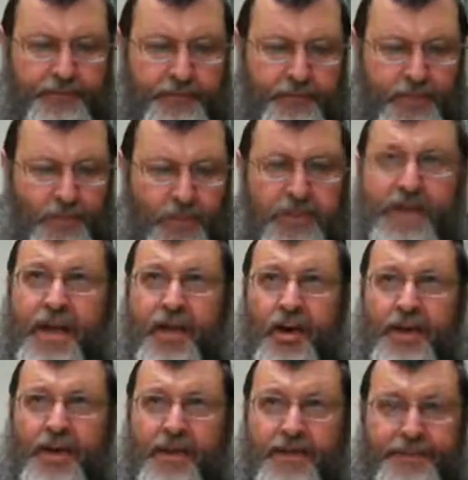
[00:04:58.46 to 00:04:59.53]
so what's going
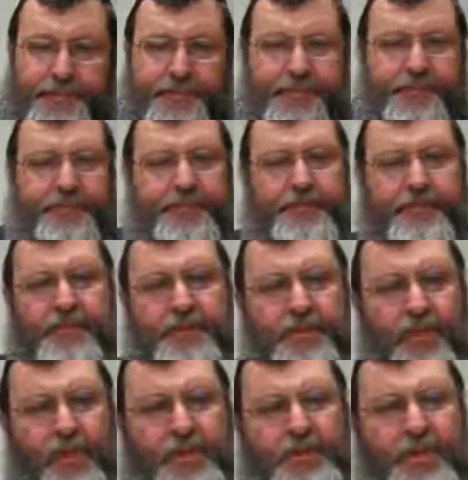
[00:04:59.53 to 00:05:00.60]
on here?
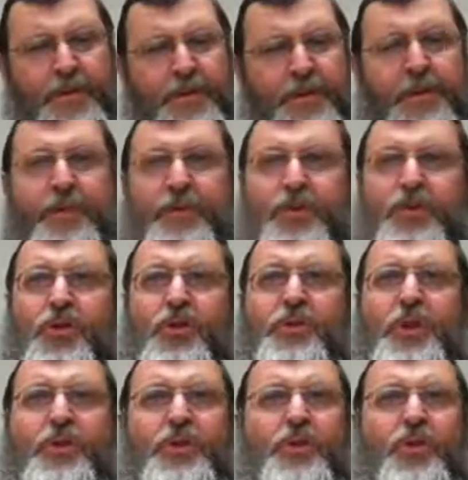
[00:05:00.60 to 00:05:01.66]
What were supposed to people, Jewish
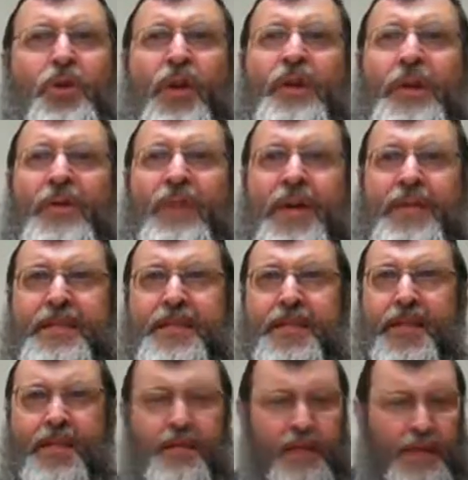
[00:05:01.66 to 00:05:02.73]
people, do? Not leave Har
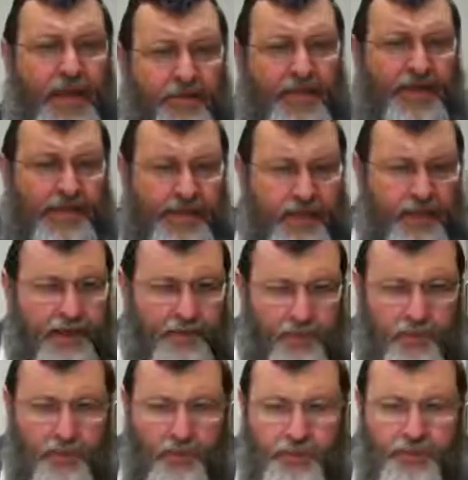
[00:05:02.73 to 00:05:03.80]
Sinai. They left Har Sinai. So
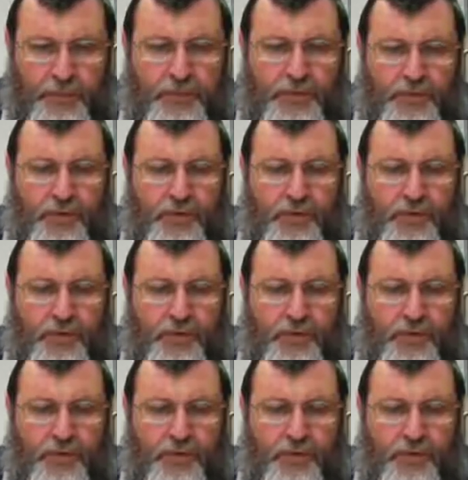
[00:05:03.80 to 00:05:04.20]
what was supposed to